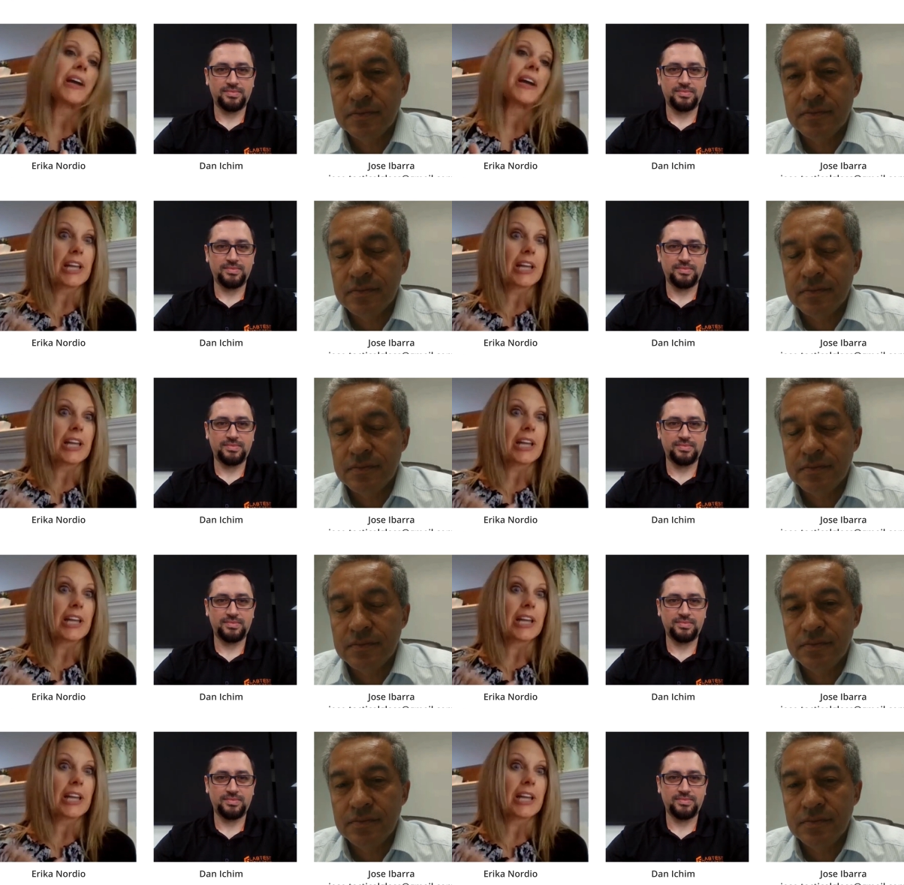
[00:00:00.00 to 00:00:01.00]
Speaker 1: they would
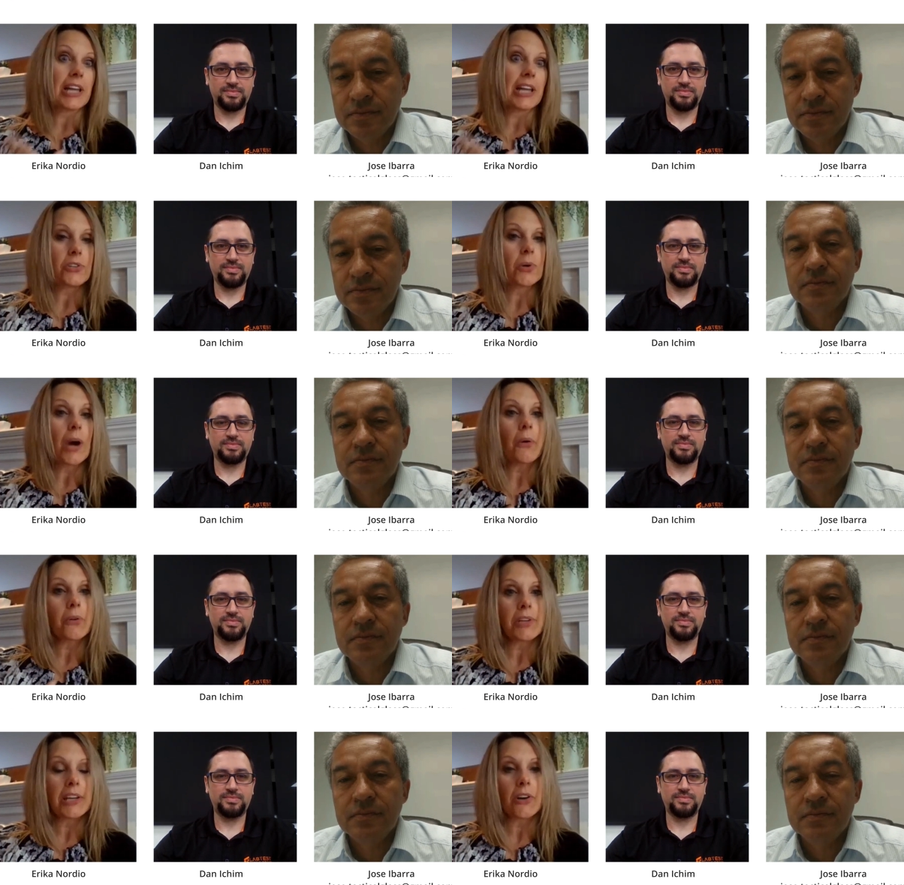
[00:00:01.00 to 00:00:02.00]
like to reach out to
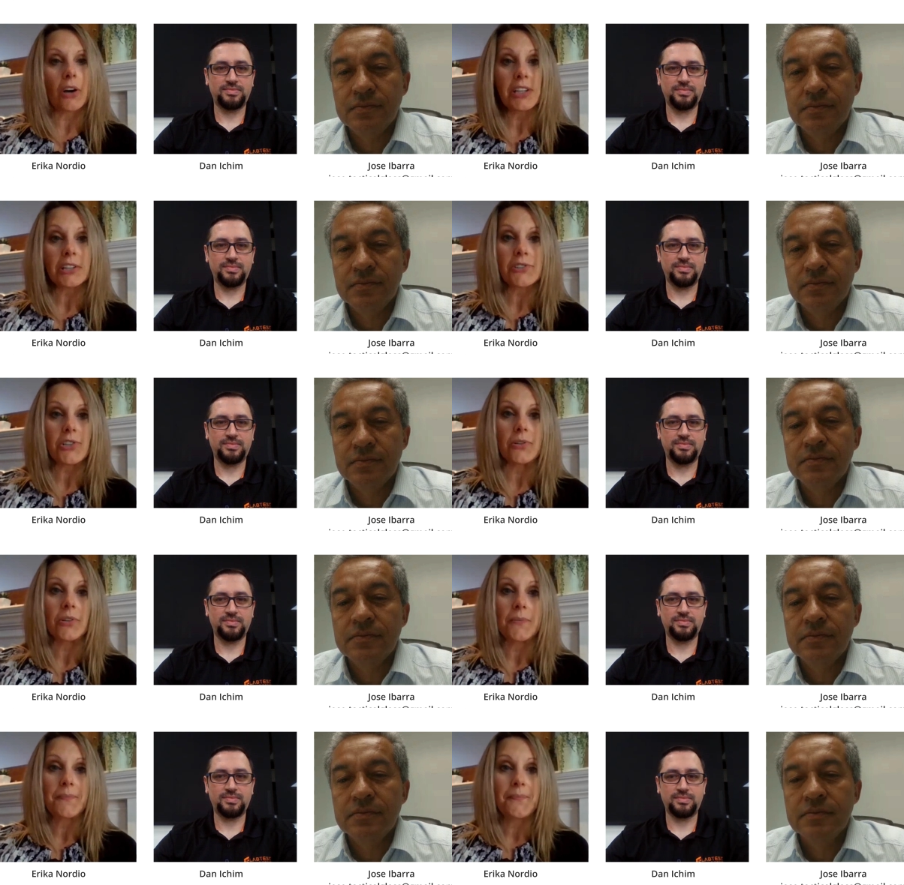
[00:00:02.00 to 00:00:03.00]
you, how could they
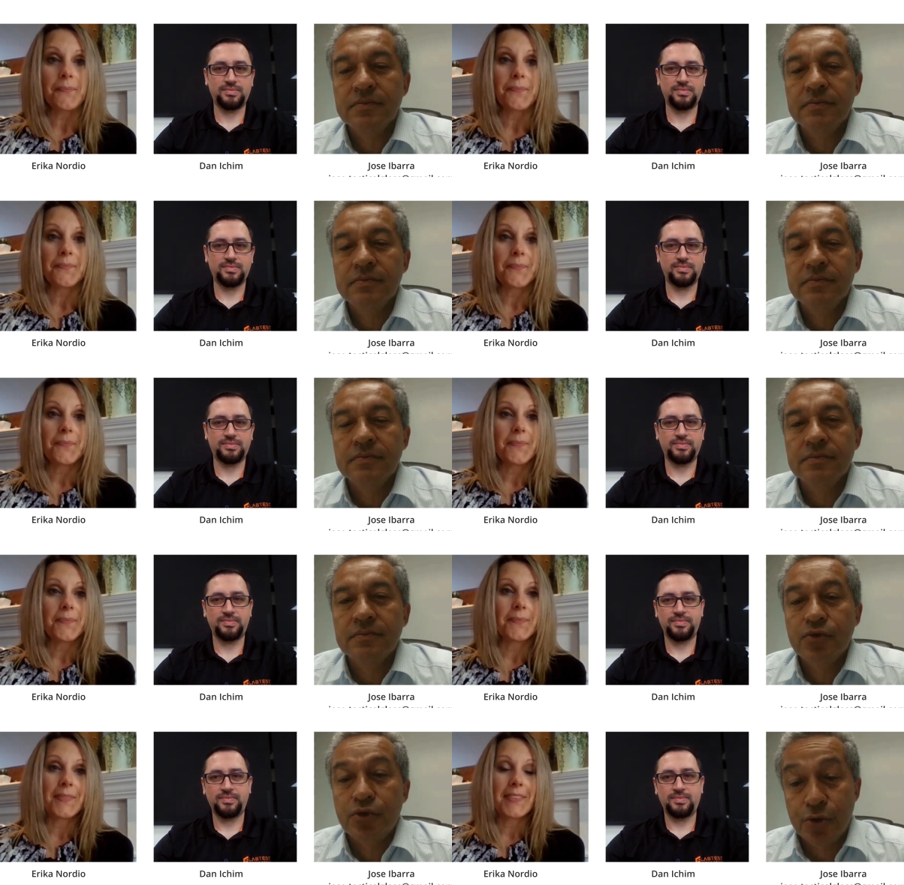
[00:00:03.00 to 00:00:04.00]
contact you?
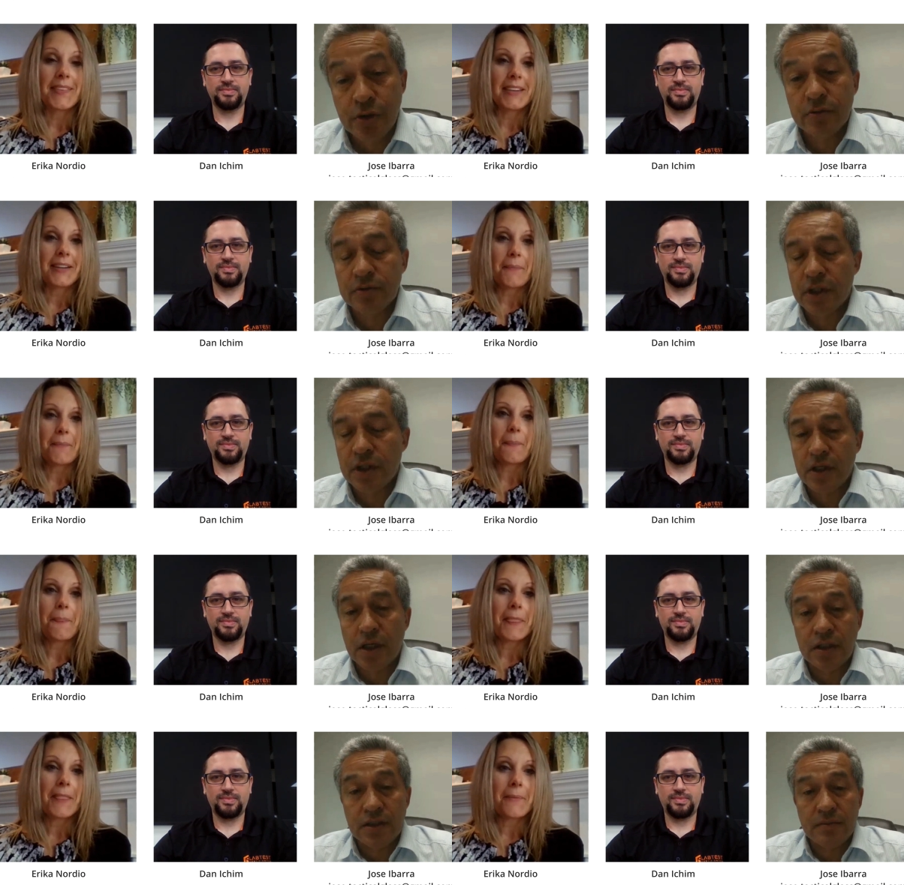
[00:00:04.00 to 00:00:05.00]
Speaker 2: Sure,
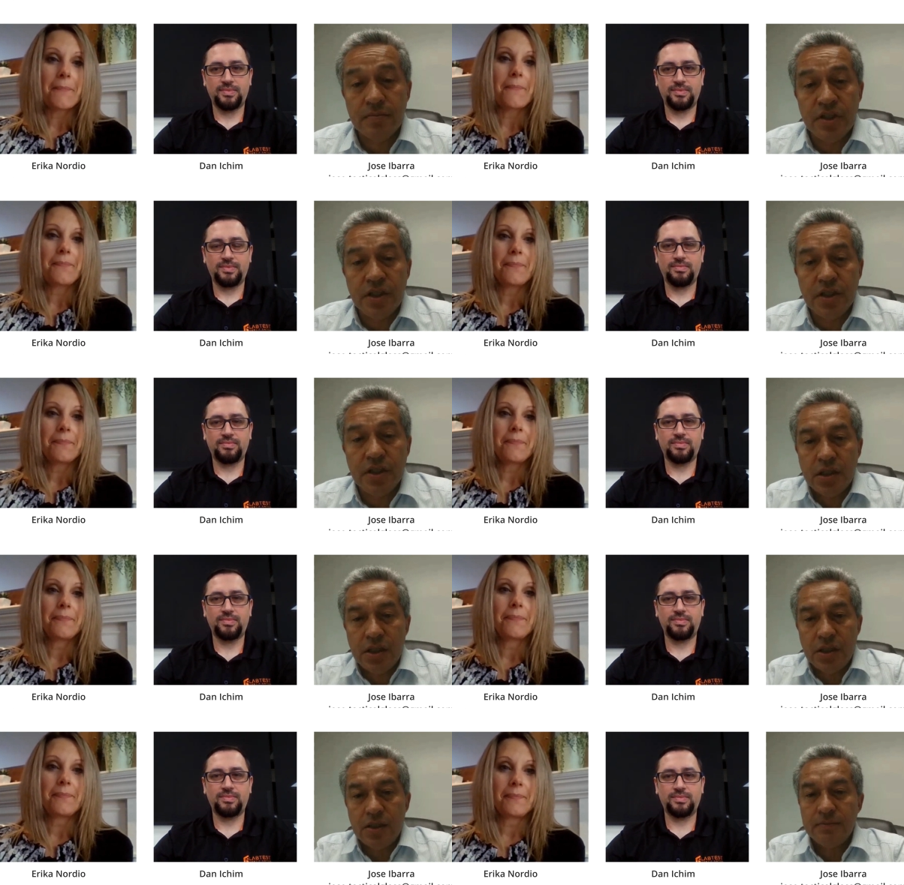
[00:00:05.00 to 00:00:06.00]
they can contact
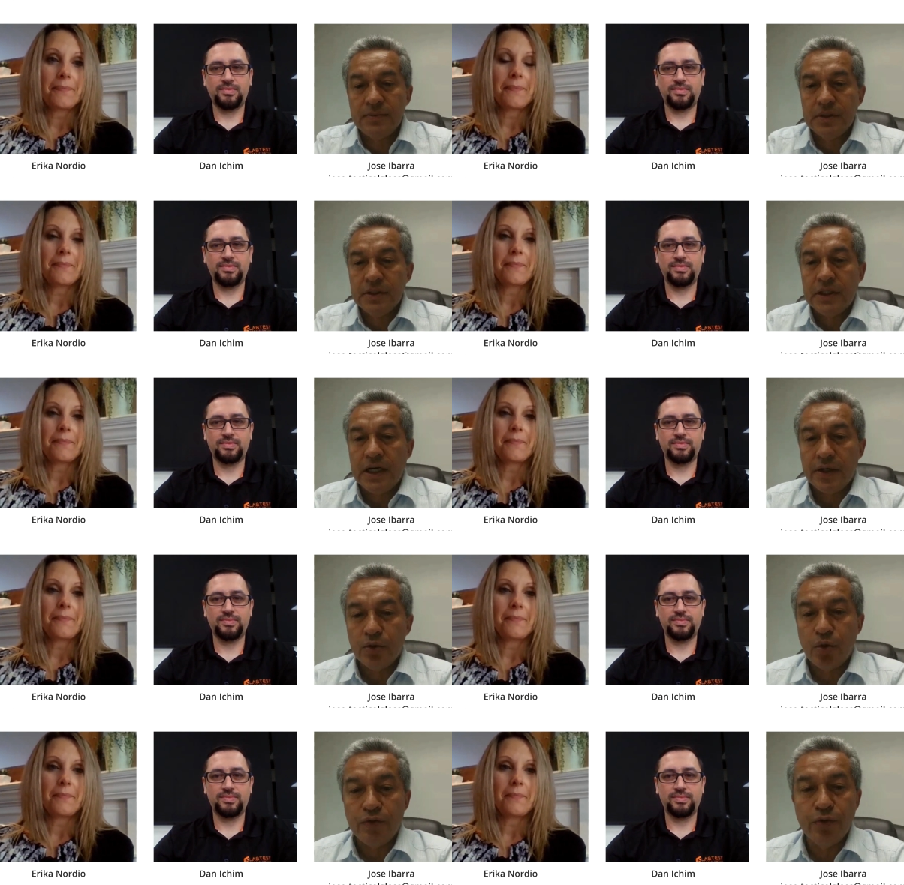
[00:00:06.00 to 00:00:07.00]
me. Um,
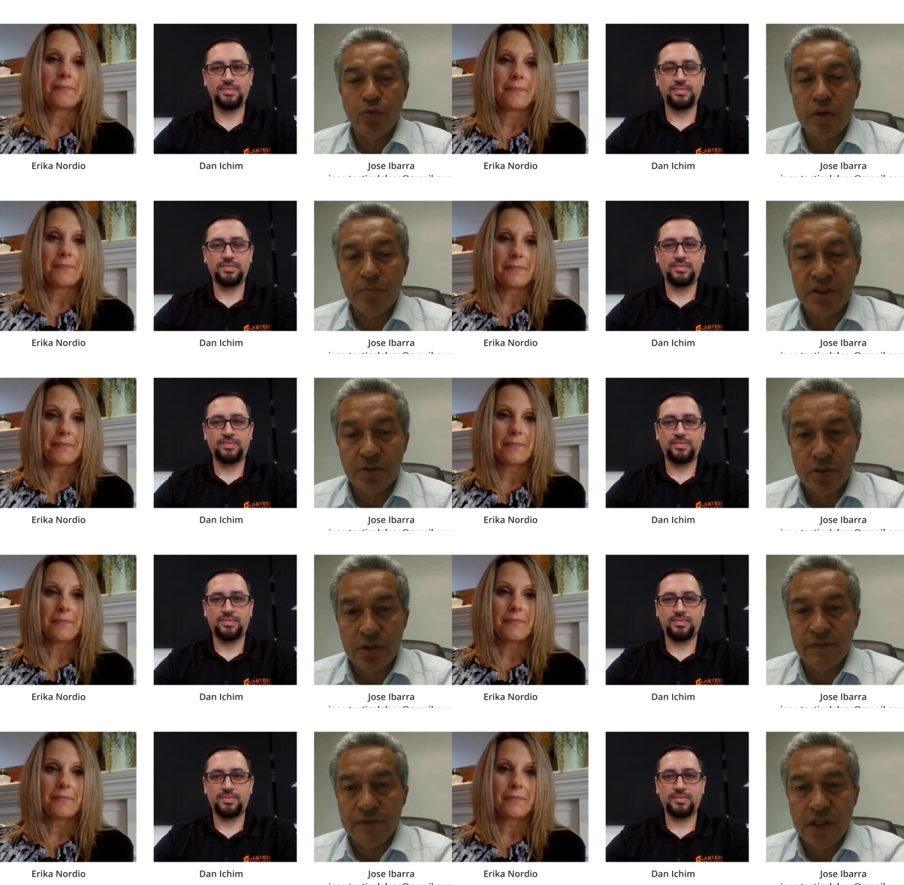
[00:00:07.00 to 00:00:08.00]
I don't know if you
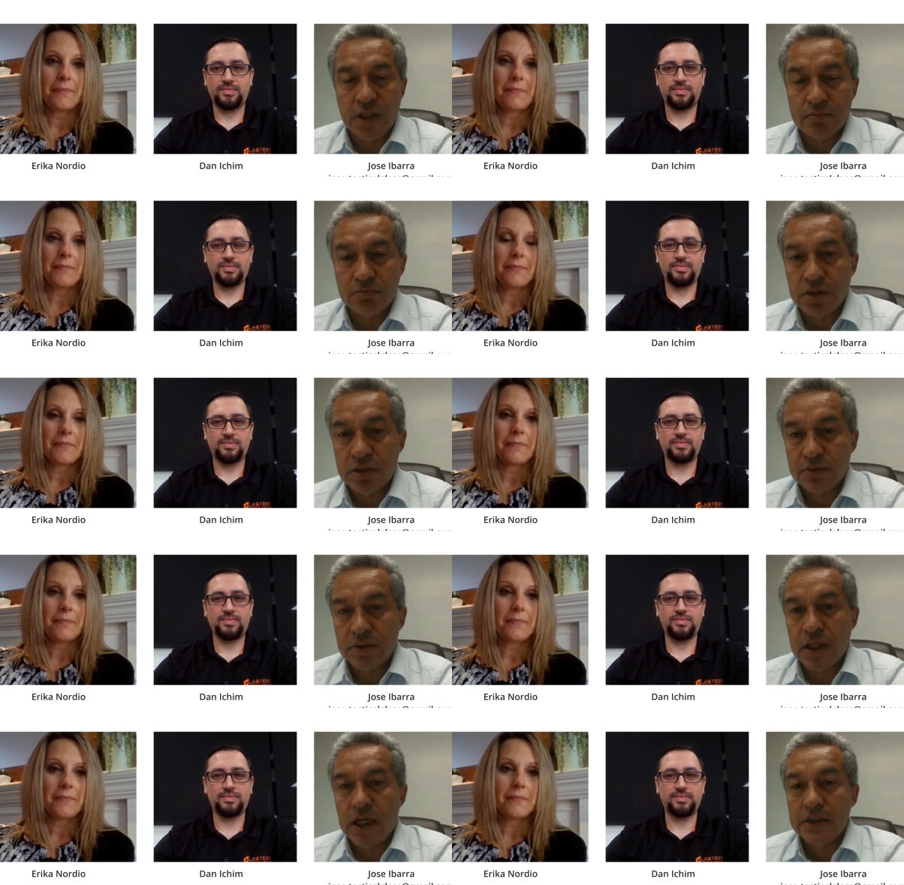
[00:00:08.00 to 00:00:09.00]
want me to give the
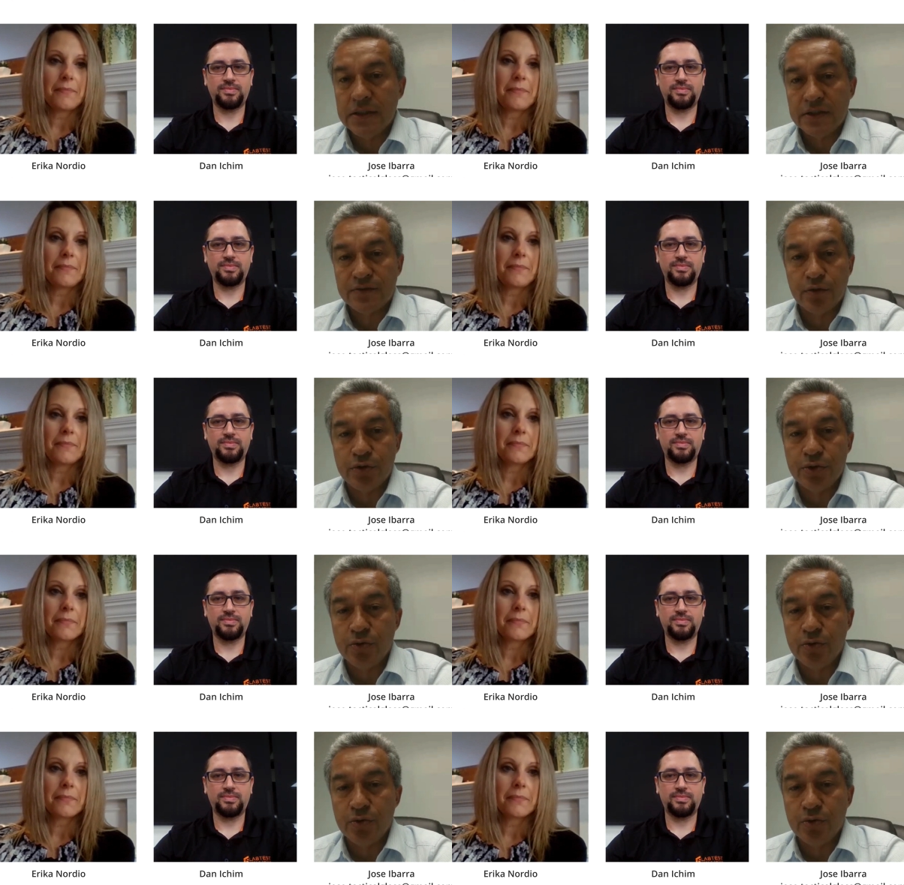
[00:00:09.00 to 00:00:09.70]
the, the contacts or